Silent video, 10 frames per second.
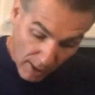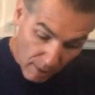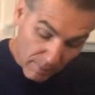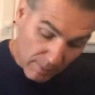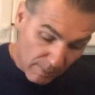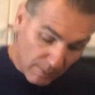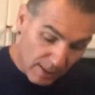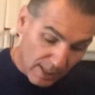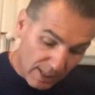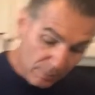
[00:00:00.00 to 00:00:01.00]
them,
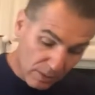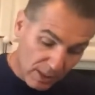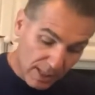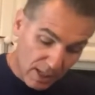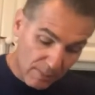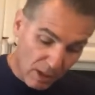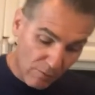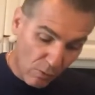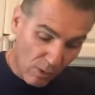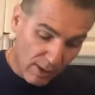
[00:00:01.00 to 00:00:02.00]
and then we're going to get them in our
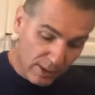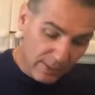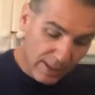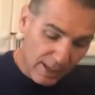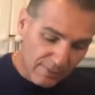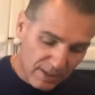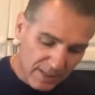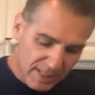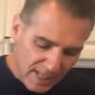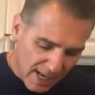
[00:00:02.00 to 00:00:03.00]
400-degree oven, and
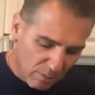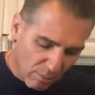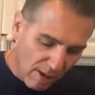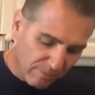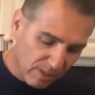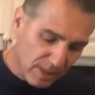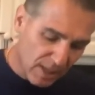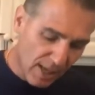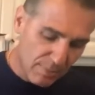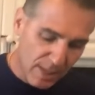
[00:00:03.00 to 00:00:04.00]
they take roughly
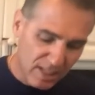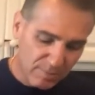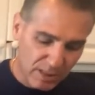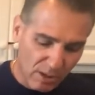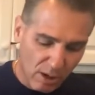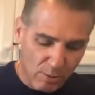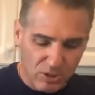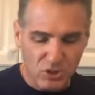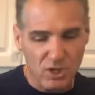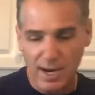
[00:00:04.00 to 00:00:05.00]
10 minutes, but you're
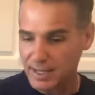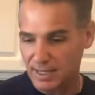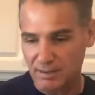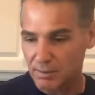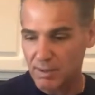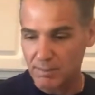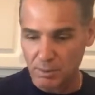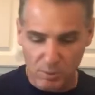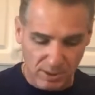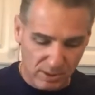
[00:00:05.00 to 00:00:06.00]
always checking. Remember,
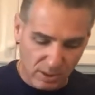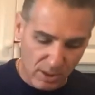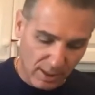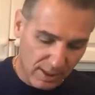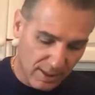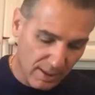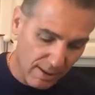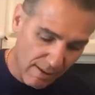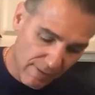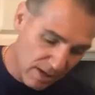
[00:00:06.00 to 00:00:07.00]
when you're cooking in an
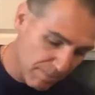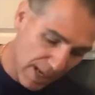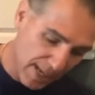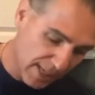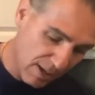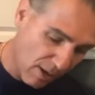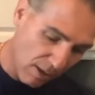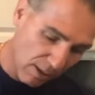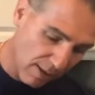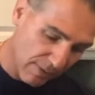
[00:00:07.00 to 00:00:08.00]
oven and baking,
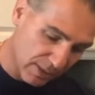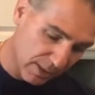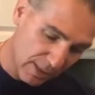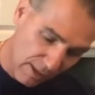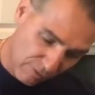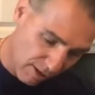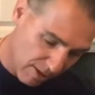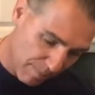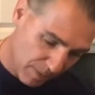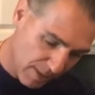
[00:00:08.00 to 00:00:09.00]
all ovens are different.
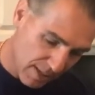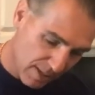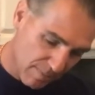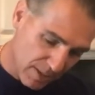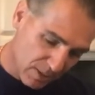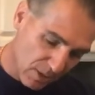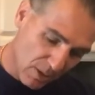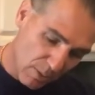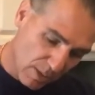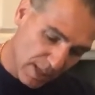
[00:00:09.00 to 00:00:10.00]

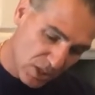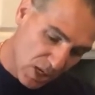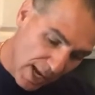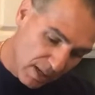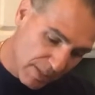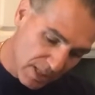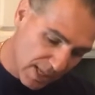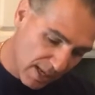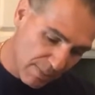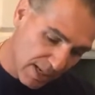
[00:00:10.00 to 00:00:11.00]
So we're going to check them in
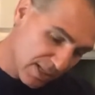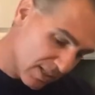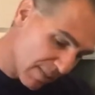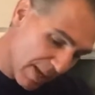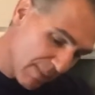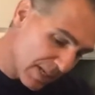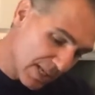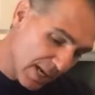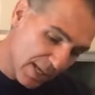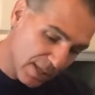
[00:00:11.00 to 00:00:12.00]
10 minutes. They may be
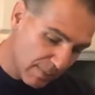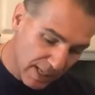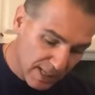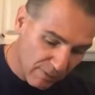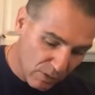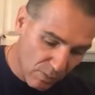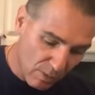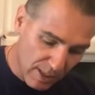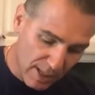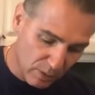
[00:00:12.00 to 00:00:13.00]
done. They may need a few more
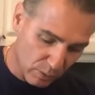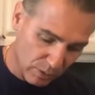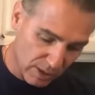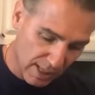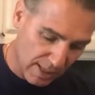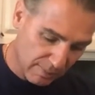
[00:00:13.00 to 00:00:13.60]
minutes. We'll see.